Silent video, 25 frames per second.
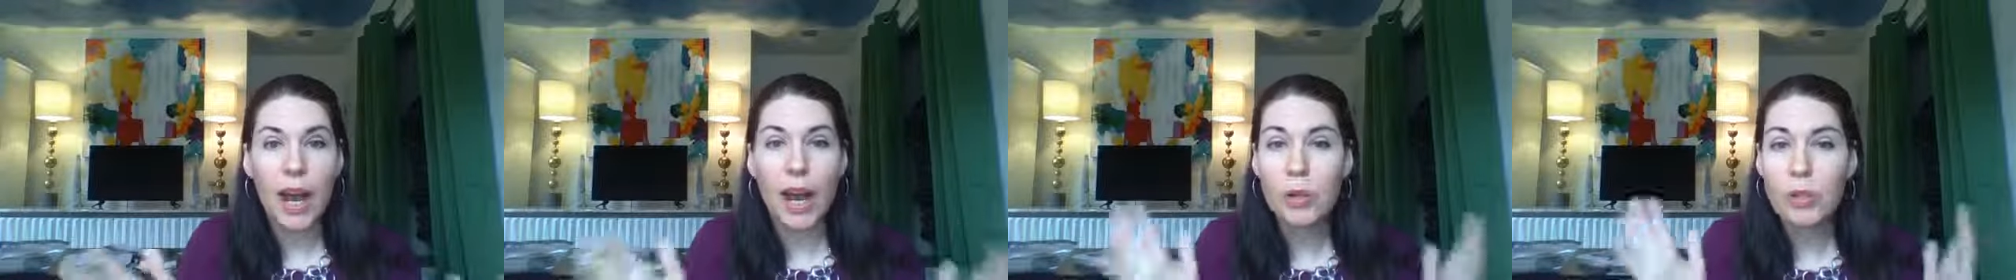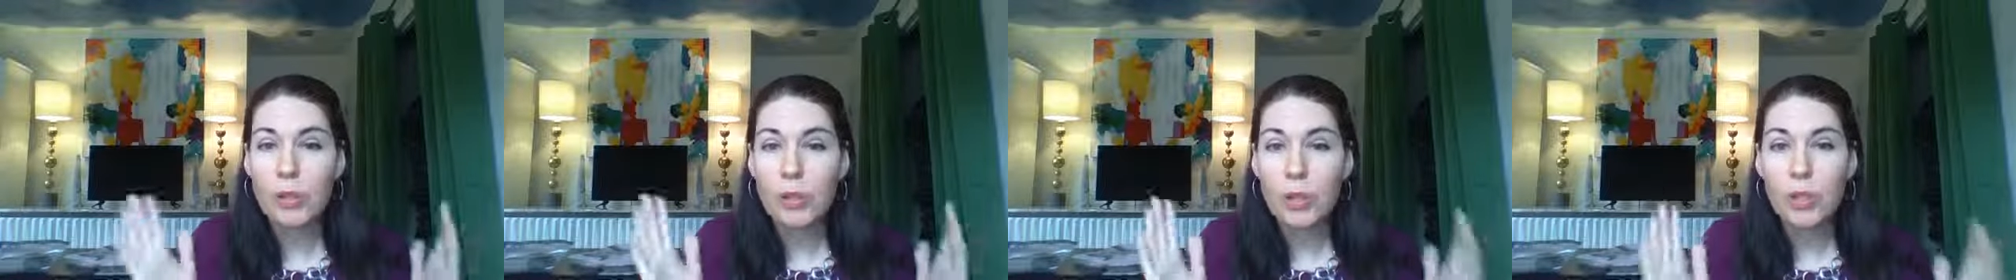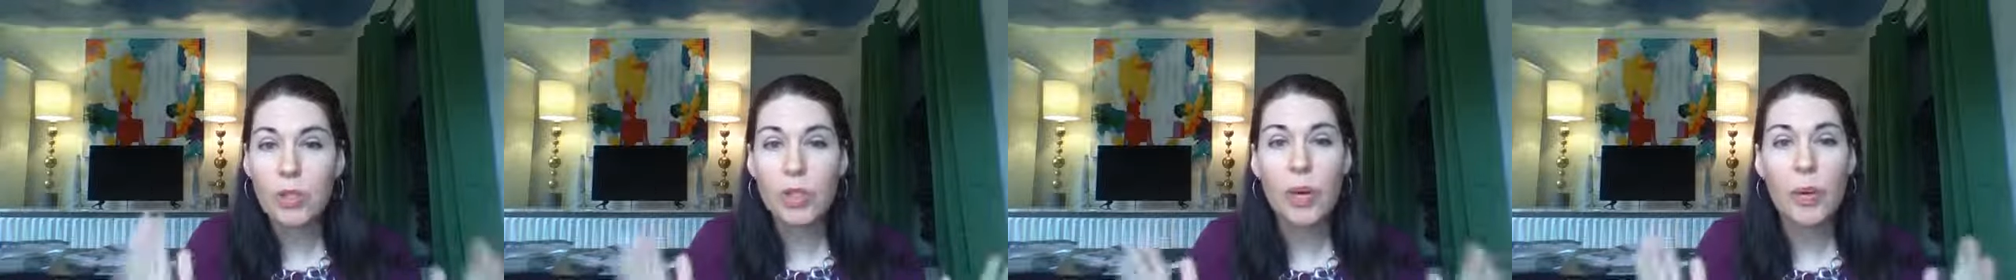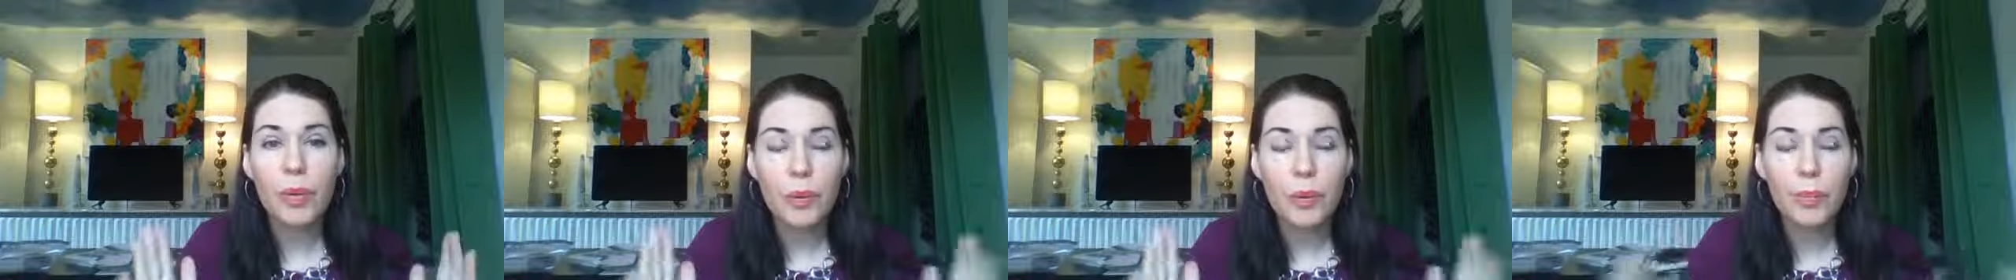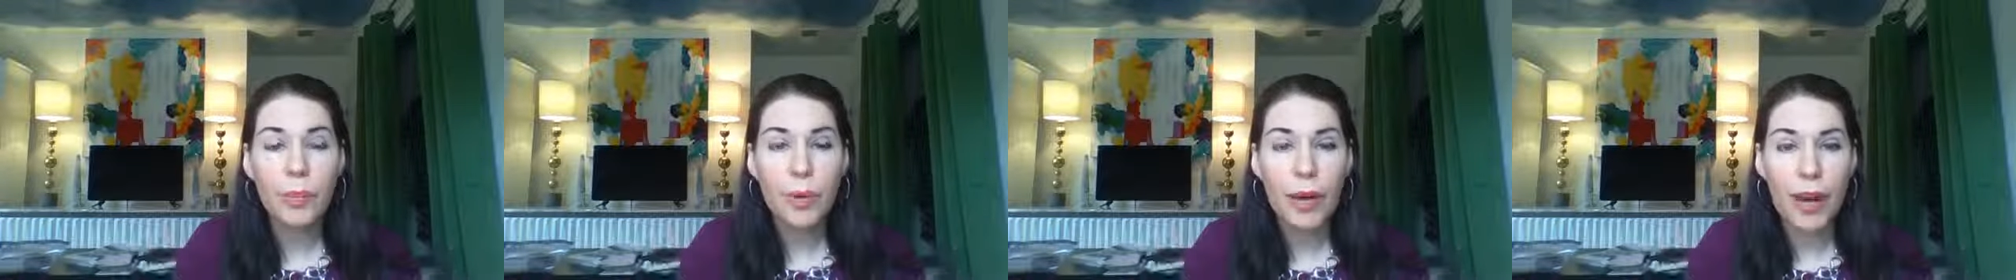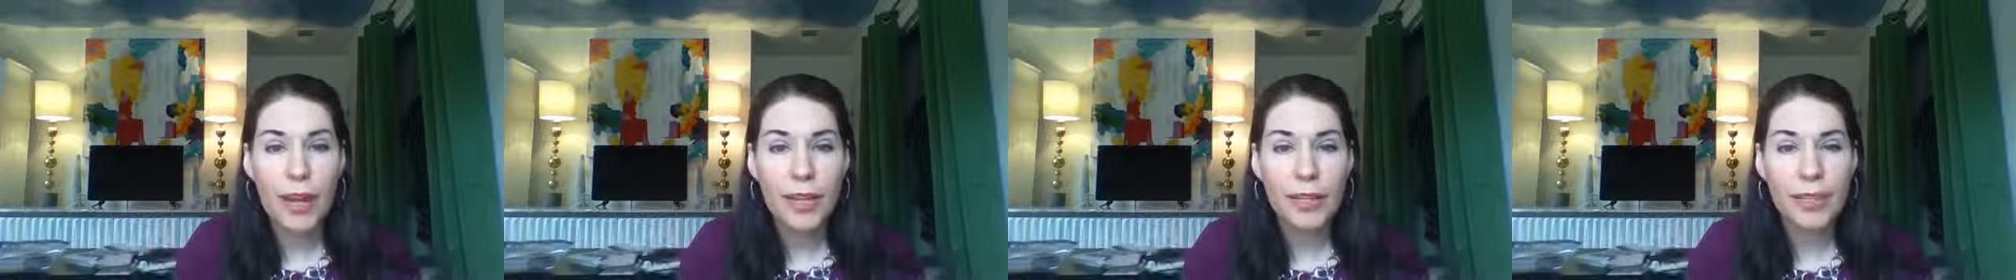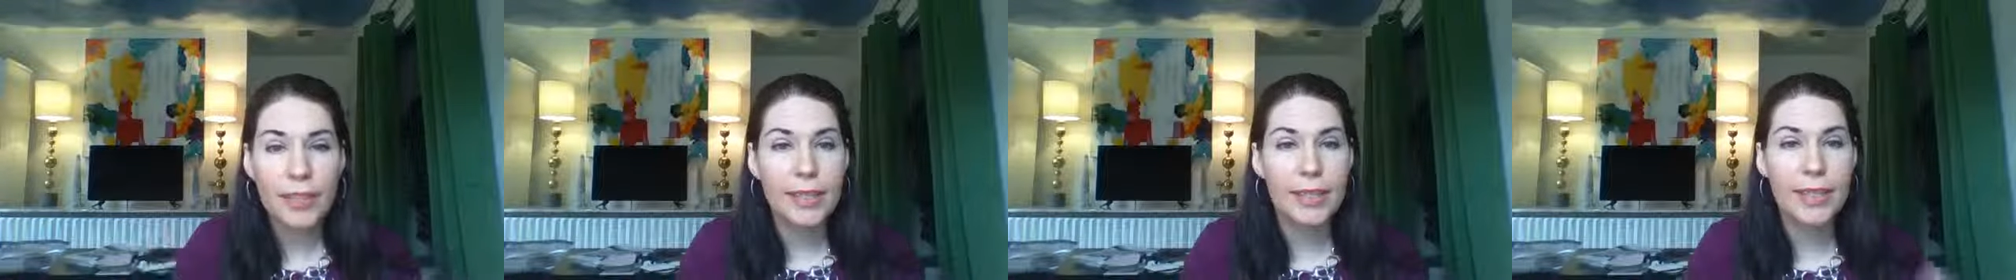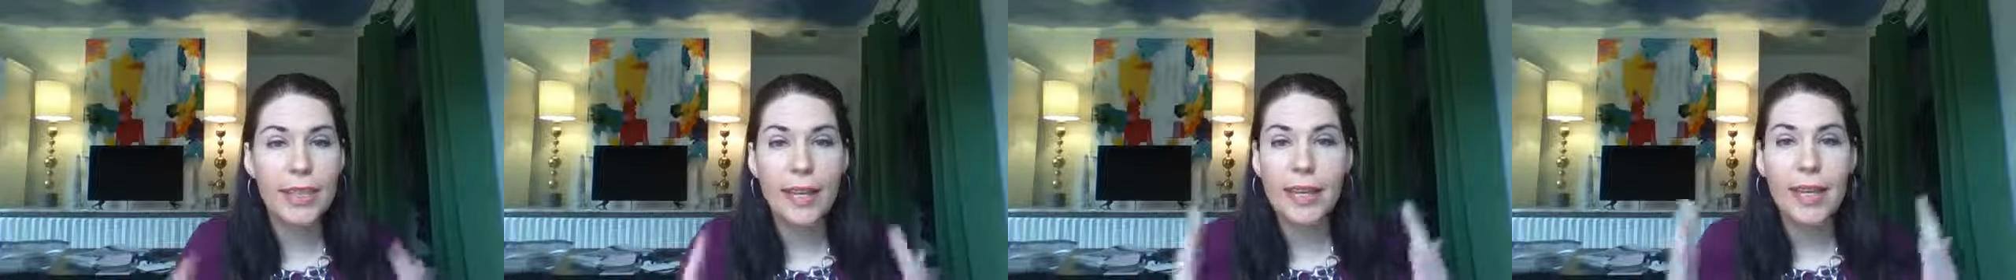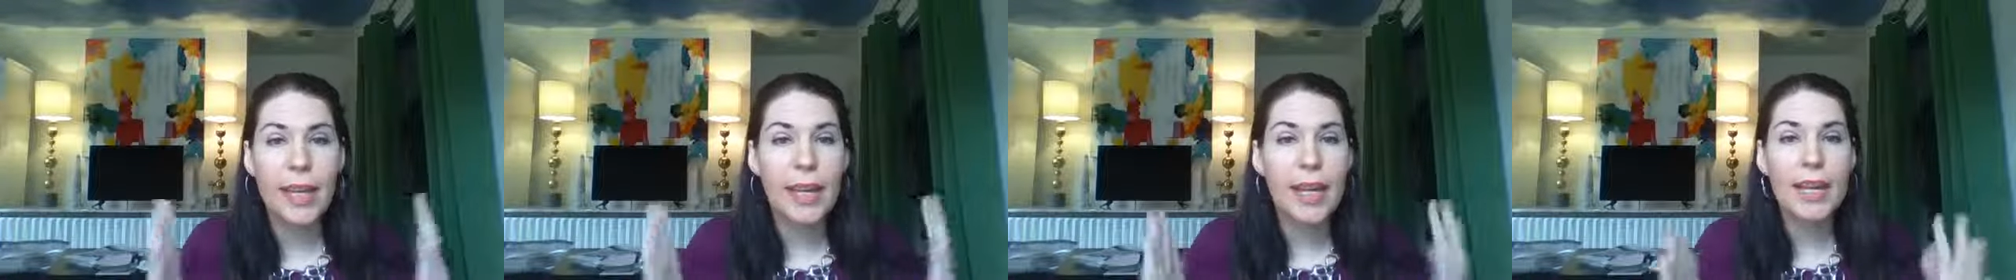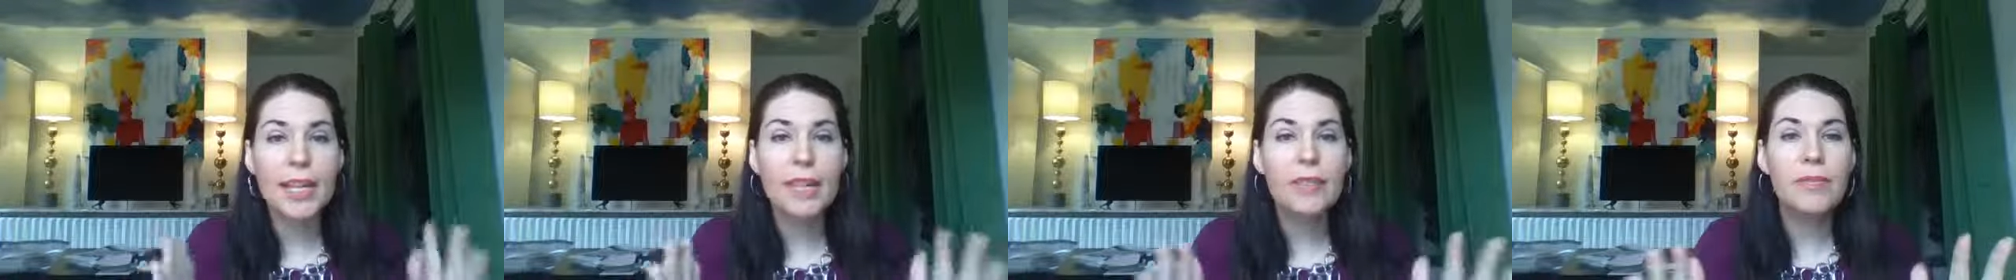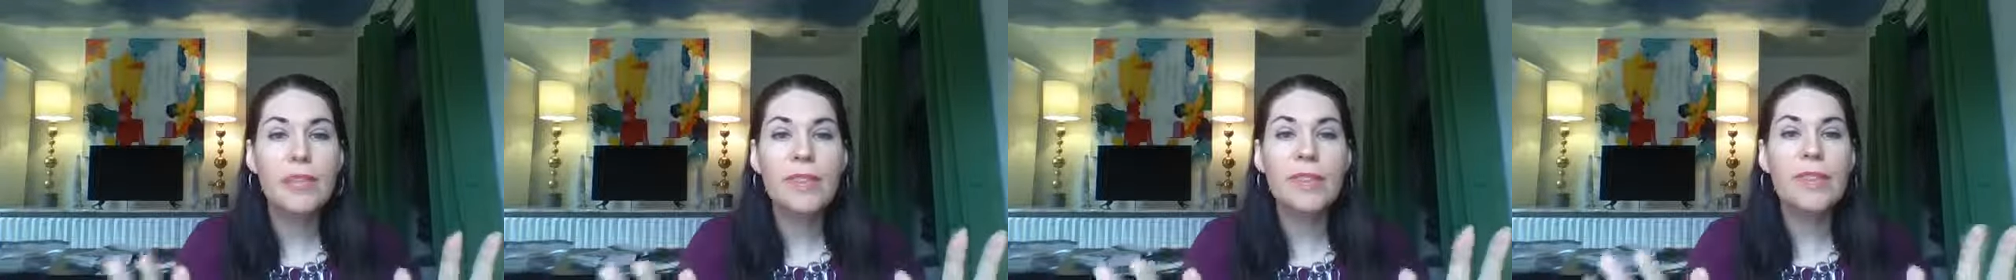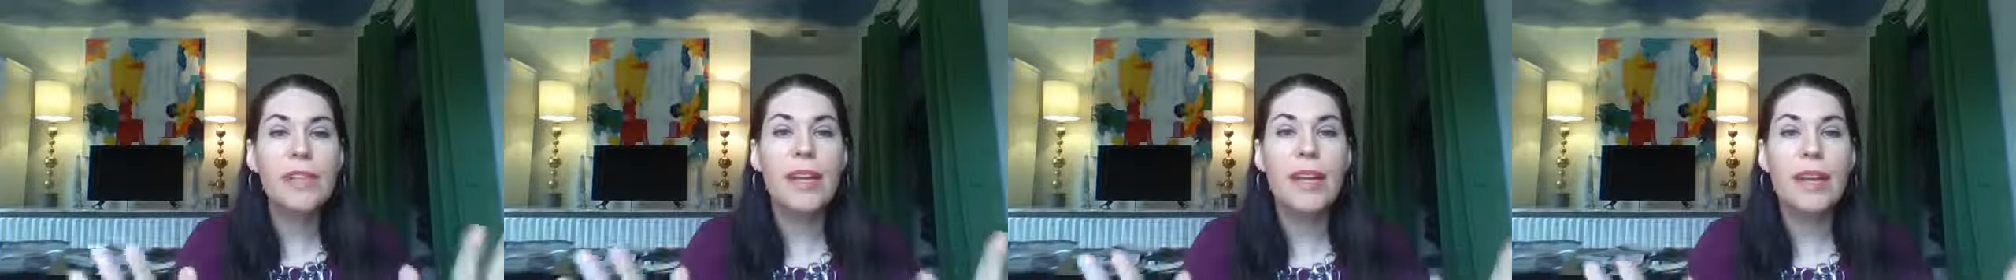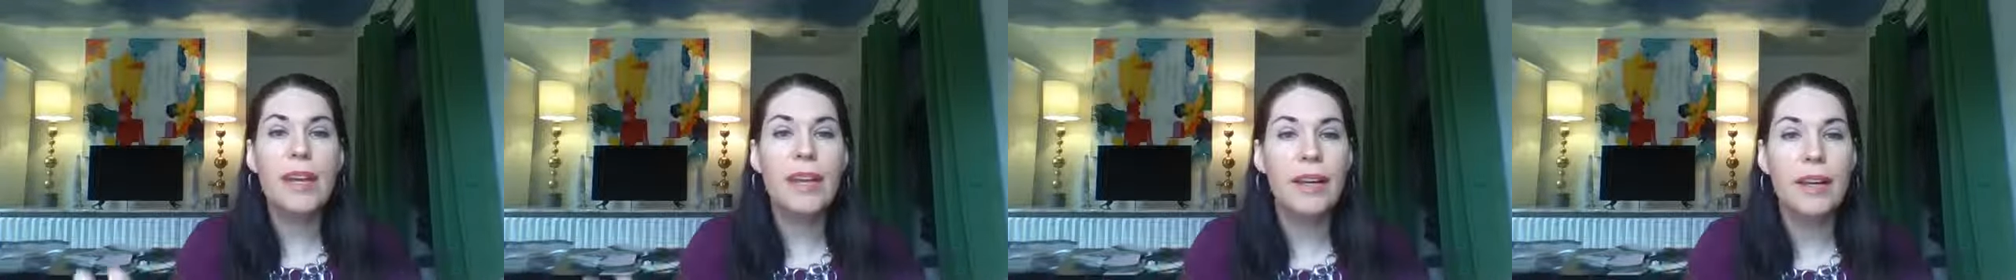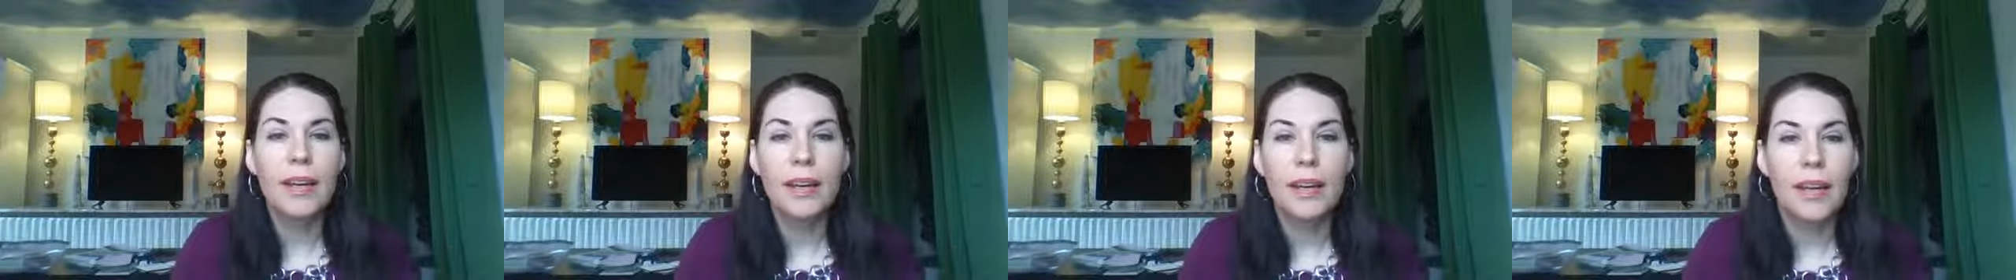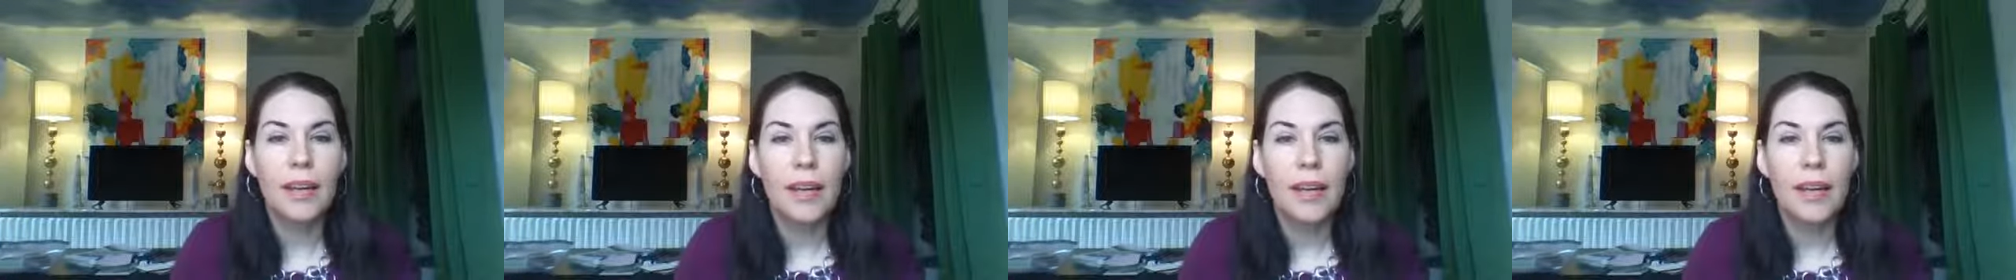I was so impressed. Like I can't even say,